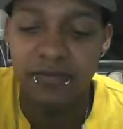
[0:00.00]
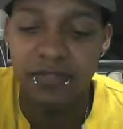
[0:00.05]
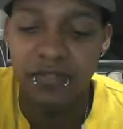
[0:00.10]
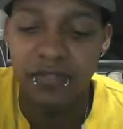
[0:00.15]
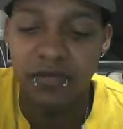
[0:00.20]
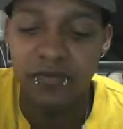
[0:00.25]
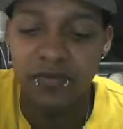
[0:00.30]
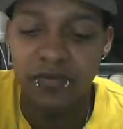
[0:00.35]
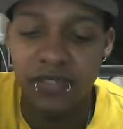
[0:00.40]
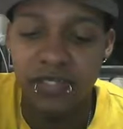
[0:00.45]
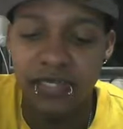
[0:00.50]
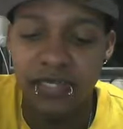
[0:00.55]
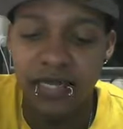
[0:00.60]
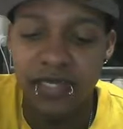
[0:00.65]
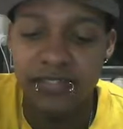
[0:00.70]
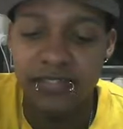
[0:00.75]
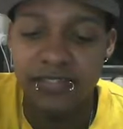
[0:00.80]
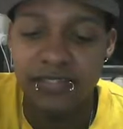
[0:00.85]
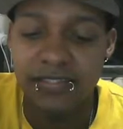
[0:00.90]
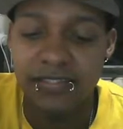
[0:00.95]

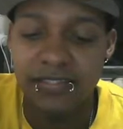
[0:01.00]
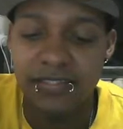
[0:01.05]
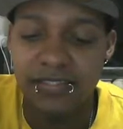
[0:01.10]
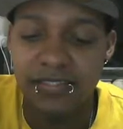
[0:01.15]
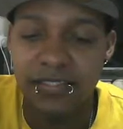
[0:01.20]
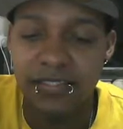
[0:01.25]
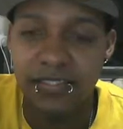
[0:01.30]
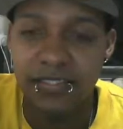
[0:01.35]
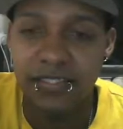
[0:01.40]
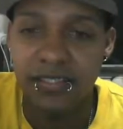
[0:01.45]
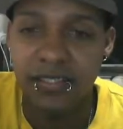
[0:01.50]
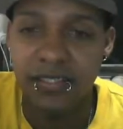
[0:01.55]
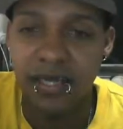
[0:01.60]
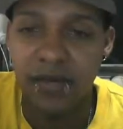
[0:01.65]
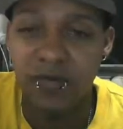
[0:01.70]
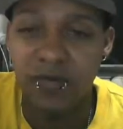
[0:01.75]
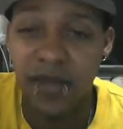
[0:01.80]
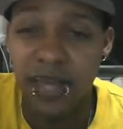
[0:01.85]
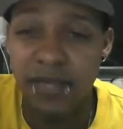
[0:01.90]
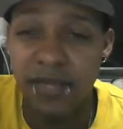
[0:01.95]
realized since
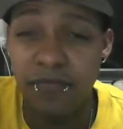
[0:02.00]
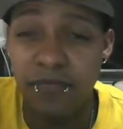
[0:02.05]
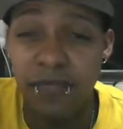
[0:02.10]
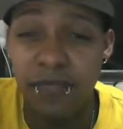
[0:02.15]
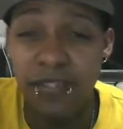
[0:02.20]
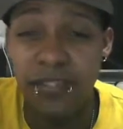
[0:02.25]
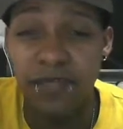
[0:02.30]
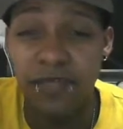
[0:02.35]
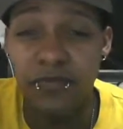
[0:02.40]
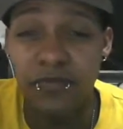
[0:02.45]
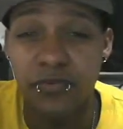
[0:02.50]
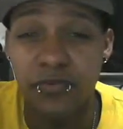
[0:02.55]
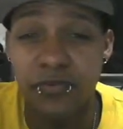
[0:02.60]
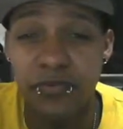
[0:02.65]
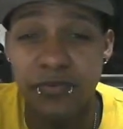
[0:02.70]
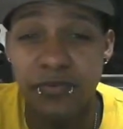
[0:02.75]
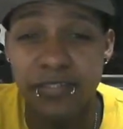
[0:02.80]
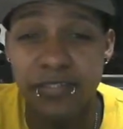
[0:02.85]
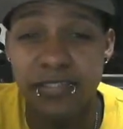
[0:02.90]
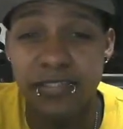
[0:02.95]
I hadn't been there for
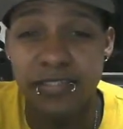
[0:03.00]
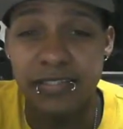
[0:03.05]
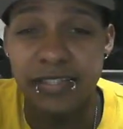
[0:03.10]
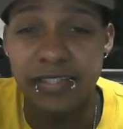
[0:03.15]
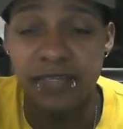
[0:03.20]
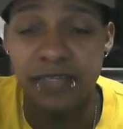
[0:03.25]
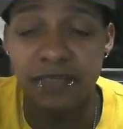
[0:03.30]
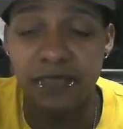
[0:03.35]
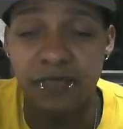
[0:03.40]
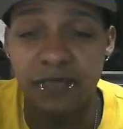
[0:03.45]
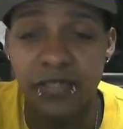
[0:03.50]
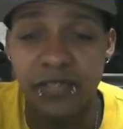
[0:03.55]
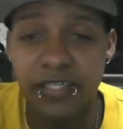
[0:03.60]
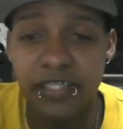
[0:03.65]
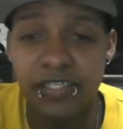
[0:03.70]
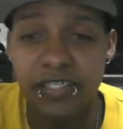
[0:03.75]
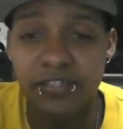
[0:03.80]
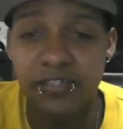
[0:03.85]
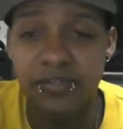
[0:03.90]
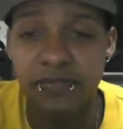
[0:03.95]
3 months since they
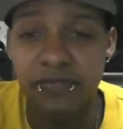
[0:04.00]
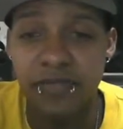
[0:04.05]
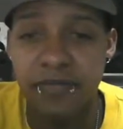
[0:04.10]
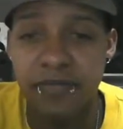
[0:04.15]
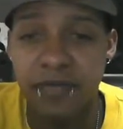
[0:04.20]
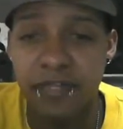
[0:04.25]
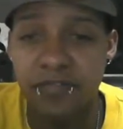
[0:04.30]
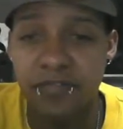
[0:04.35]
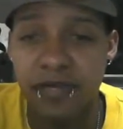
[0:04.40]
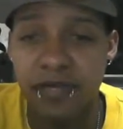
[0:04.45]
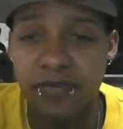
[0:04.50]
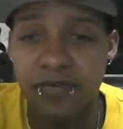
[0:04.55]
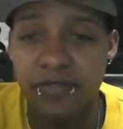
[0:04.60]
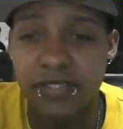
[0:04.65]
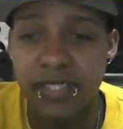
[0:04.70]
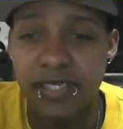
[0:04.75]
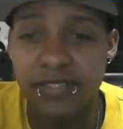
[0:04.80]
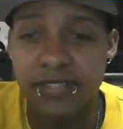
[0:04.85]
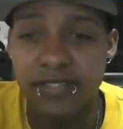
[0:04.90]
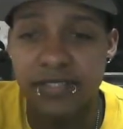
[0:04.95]
reissued me my
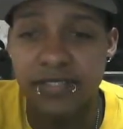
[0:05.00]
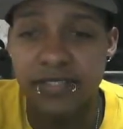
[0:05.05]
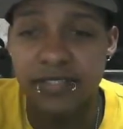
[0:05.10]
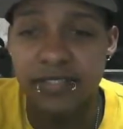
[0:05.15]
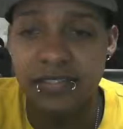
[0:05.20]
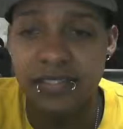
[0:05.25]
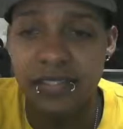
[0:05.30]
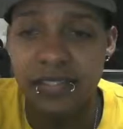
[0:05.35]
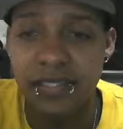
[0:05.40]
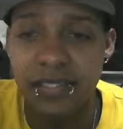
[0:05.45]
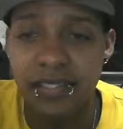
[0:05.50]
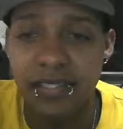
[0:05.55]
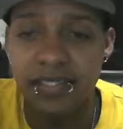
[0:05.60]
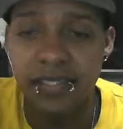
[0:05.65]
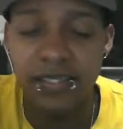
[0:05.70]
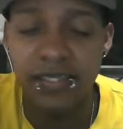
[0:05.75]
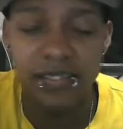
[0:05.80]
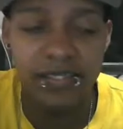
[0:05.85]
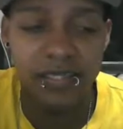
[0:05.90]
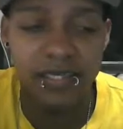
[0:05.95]
driver's license. And
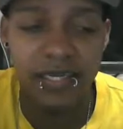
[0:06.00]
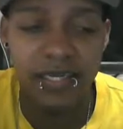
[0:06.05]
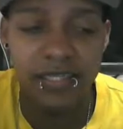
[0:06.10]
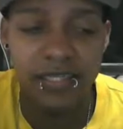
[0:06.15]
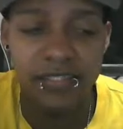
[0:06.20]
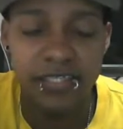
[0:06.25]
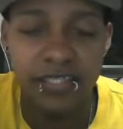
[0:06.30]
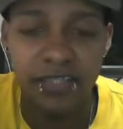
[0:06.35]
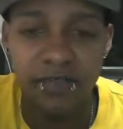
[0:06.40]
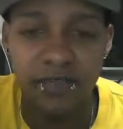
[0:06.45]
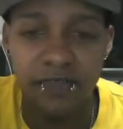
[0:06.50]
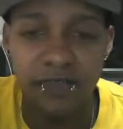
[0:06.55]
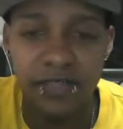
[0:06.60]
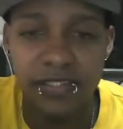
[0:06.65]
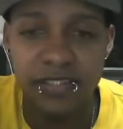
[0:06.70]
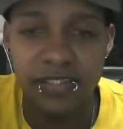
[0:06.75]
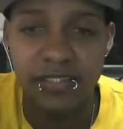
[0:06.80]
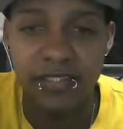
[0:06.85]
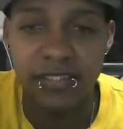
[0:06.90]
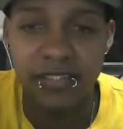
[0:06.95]
they kind of check your
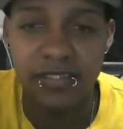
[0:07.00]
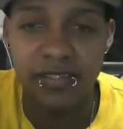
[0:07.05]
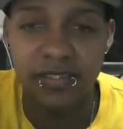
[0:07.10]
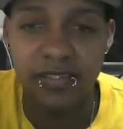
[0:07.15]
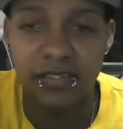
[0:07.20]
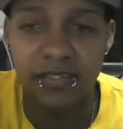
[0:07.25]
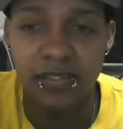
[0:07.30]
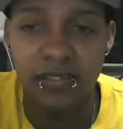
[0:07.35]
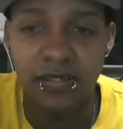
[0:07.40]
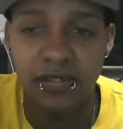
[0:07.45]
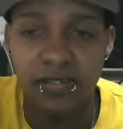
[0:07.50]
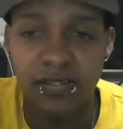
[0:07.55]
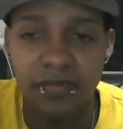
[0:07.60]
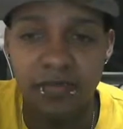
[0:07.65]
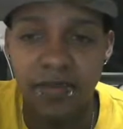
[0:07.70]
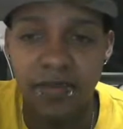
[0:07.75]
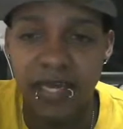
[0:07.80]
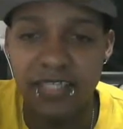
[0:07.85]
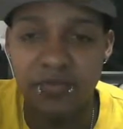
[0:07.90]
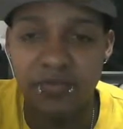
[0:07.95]
visa or
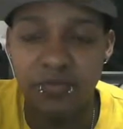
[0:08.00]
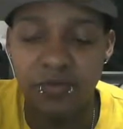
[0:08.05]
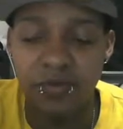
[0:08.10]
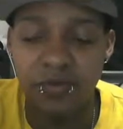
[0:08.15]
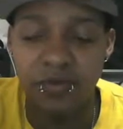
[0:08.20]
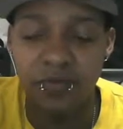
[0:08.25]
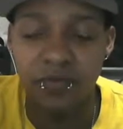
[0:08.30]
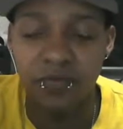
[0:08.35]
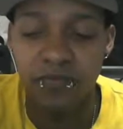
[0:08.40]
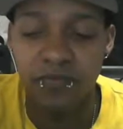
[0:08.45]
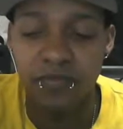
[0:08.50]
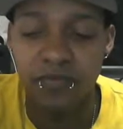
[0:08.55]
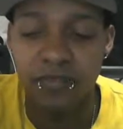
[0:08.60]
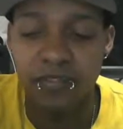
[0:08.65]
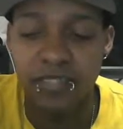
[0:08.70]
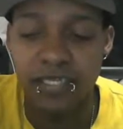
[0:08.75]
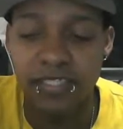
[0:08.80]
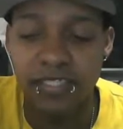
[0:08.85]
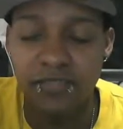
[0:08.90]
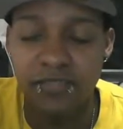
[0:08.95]
your passport
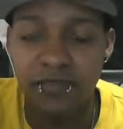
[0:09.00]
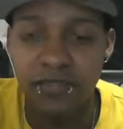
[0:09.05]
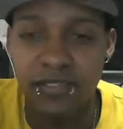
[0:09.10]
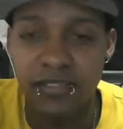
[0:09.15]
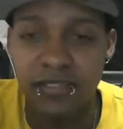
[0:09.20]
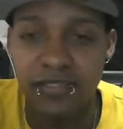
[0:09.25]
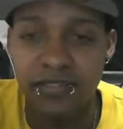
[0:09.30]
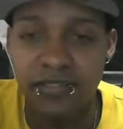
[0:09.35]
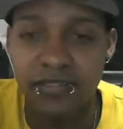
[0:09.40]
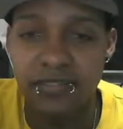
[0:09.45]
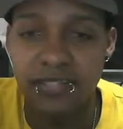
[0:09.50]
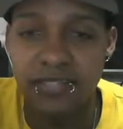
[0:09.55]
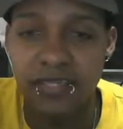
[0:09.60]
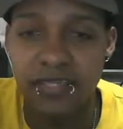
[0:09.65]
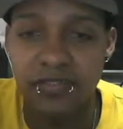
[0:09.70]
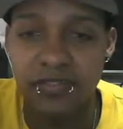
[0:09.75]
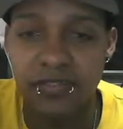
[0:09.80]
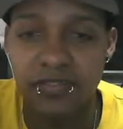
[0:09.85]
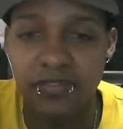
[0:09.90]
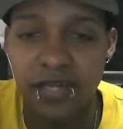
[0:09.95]
date with the
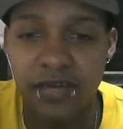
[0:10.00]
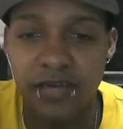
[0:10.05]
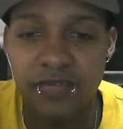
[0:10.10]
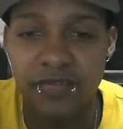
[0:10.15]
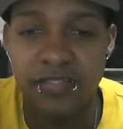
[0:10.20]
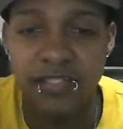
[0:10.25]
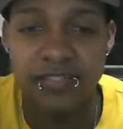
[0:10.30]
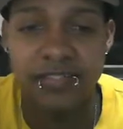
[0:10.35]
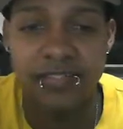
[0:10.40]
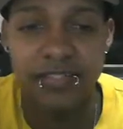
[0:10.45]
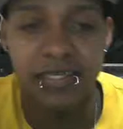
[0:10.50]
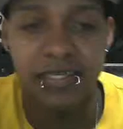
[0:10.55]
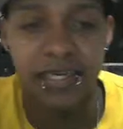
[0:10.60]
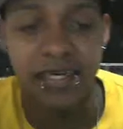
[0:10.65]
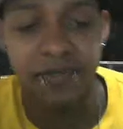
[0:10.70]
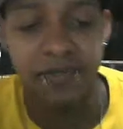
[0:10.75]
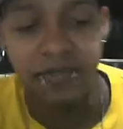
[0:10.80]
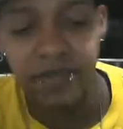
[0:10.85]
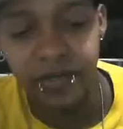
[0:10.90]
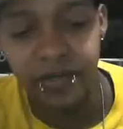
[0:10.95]
date on your driver's license to
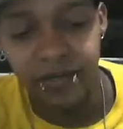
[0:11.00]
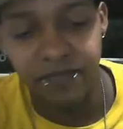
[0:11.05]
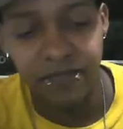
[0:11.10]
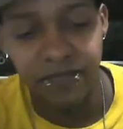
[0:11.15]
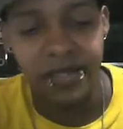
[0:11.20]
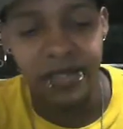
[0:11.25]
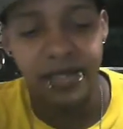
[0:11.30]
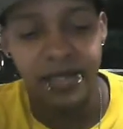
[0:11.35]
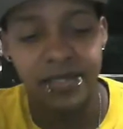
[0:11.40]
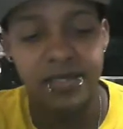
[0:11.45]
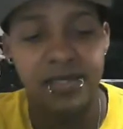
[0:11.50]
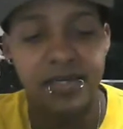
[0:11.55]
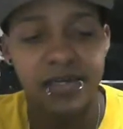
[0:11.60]
kind of verify,